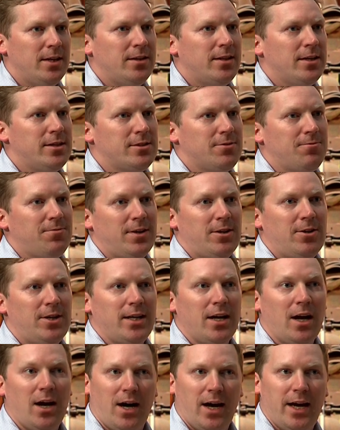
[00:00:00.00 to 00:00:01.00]
there's a
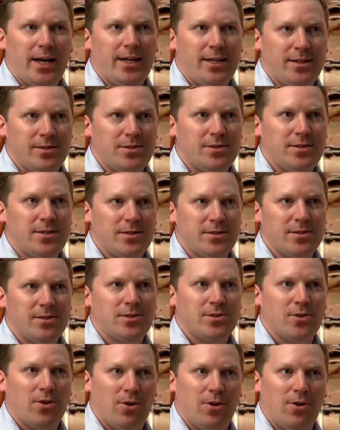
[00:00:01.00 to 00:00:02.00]
very high
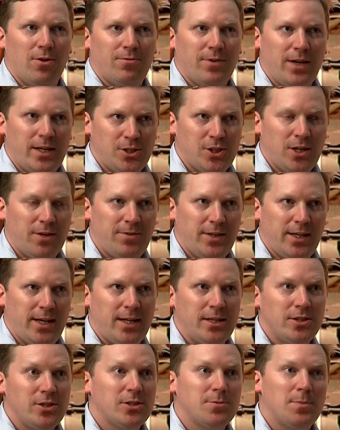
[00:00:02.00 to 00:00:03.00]
incidence of
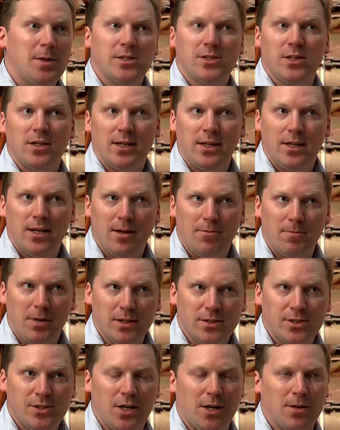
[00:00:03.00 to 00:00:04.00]
HIV/AIDS, especially
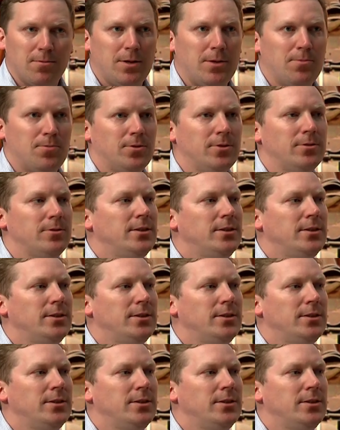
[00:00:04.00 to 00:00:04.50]
amongst young people.